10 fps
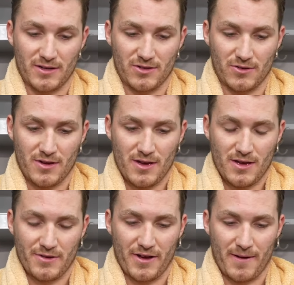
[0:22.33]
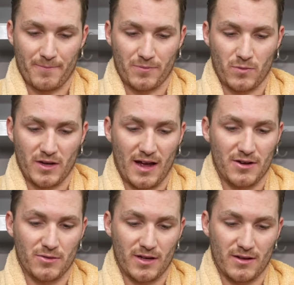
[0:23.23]
So, I
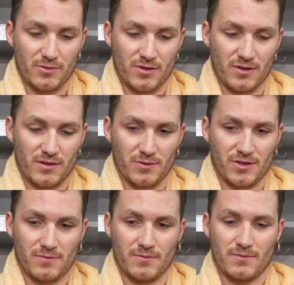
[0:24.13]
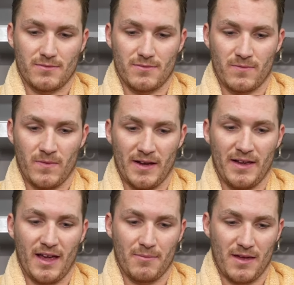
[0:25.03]
knew that it was a
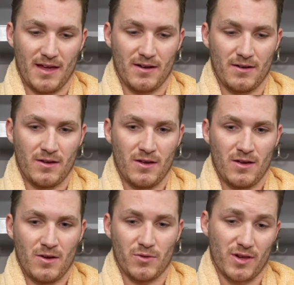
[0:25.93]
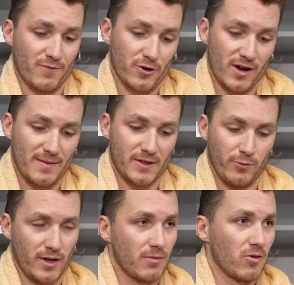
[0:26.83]
game that was up for grabs if
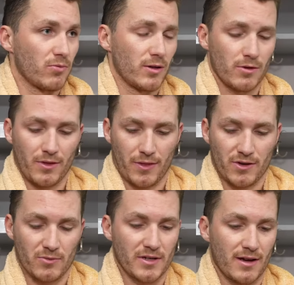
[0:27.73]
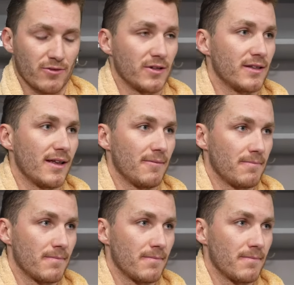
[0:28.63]
we came out and played well in the third, and we definitely did that.